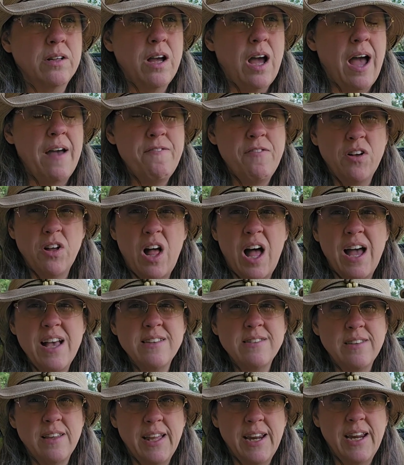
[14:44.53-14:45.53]
feel
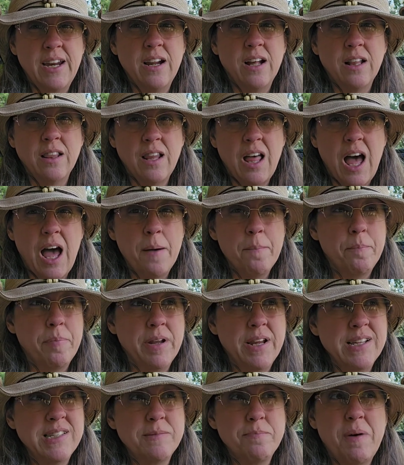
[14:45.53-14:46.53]
isolated a lot, but
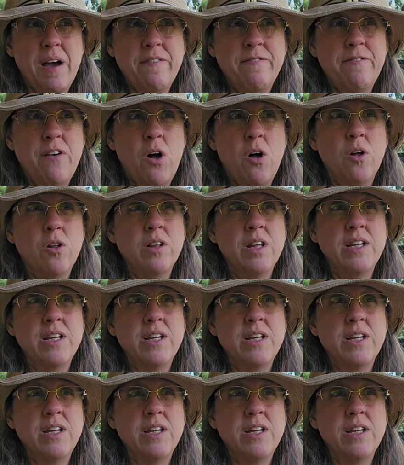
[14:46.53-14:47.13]
it's my fault.